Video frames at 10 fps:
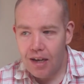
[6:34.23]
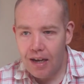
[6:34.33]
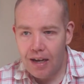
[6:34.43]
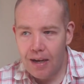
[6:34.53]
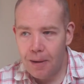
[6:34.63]

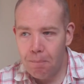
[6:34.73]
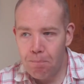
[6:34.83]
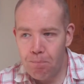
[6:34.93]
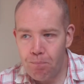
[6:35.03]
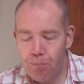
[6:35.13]

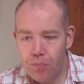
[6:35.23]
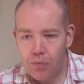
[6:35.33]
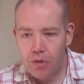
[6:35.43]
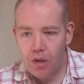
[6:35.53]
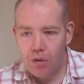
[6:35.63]

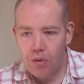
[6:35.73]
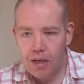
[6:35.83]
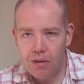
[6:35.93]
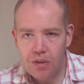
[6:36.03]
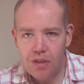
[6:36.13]

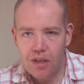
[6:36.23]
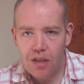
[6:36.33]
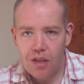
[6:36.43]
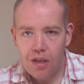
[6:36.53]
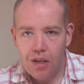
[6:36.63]
What else is there?